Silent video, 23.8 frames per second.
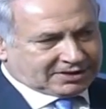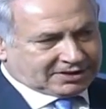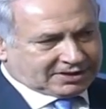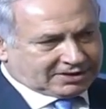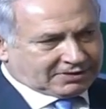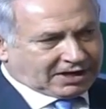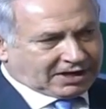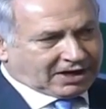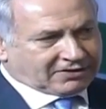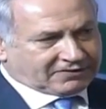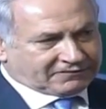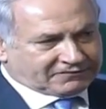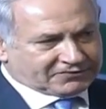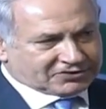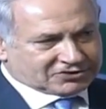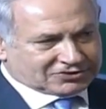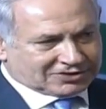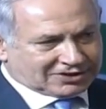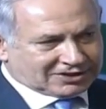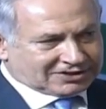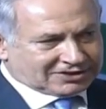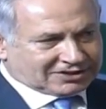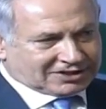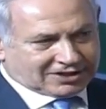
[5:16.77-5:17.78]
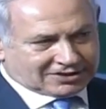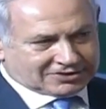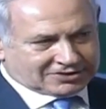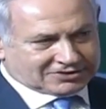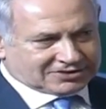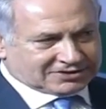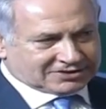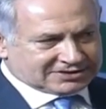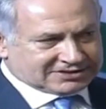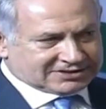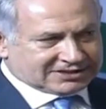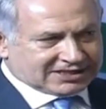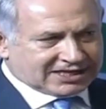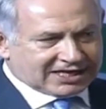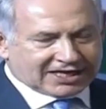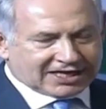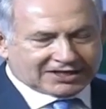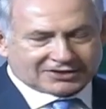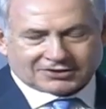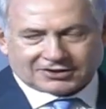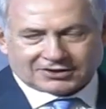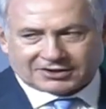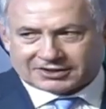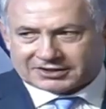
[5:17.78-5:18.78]
artificial intelligence, and
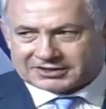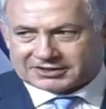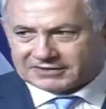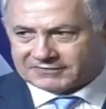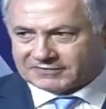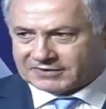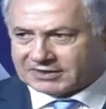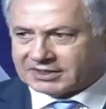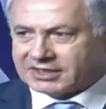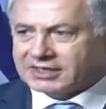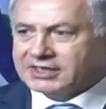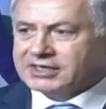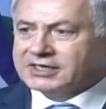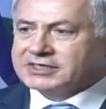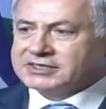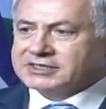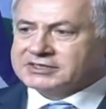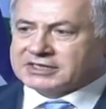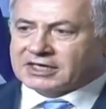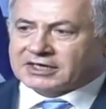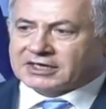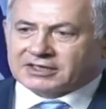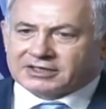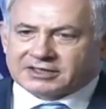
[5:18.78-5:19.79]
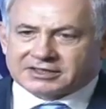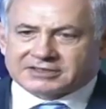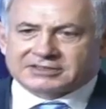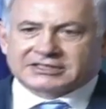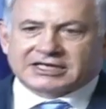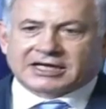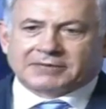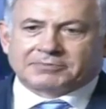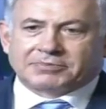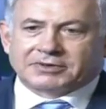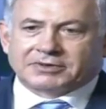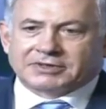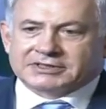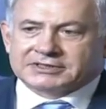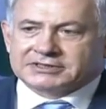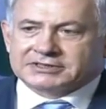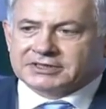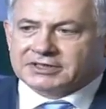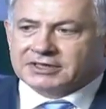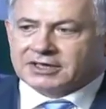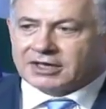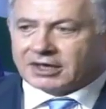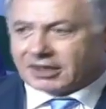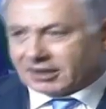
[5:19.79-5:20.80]
connectivity. Second example is
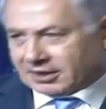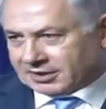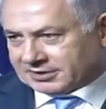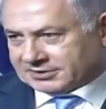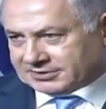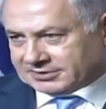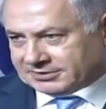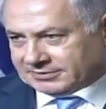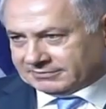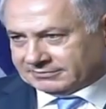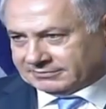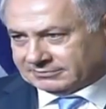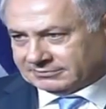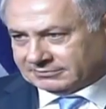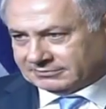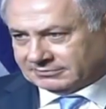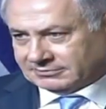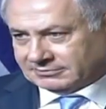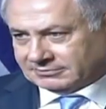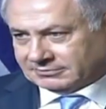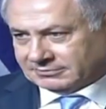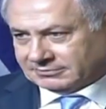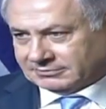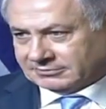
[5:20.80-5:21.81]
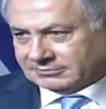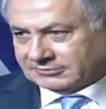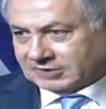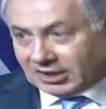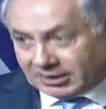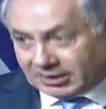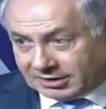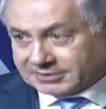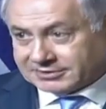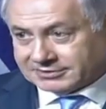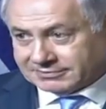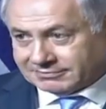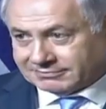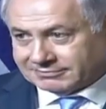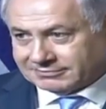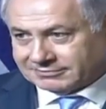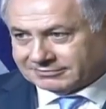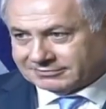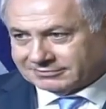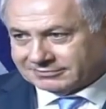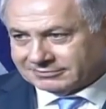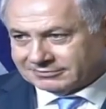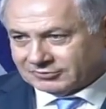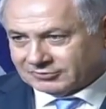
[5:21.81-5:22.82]
cars. Cars.
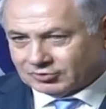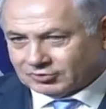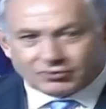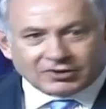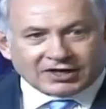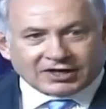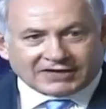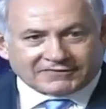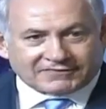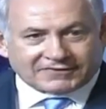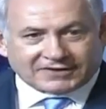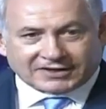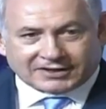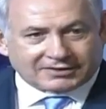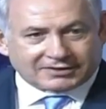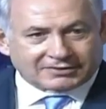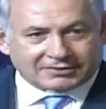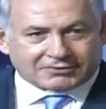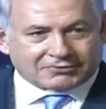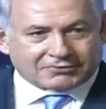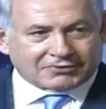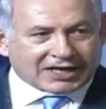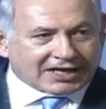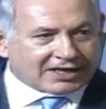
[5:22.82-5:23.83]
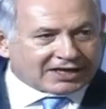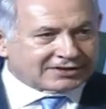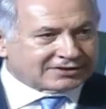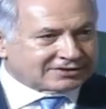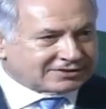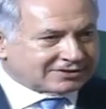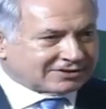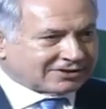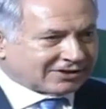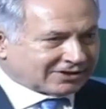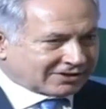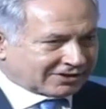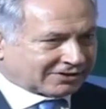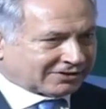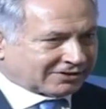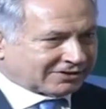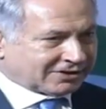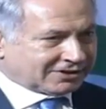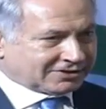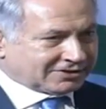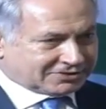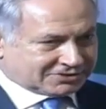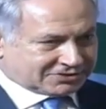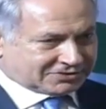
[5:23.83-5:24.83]
You have a grand car
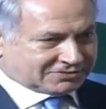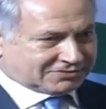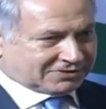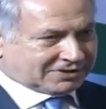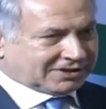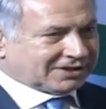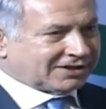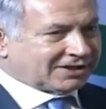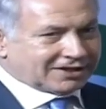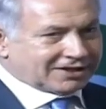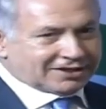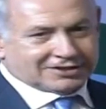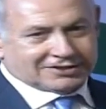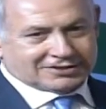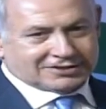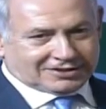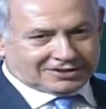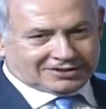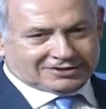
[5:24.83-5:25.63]
industry in India.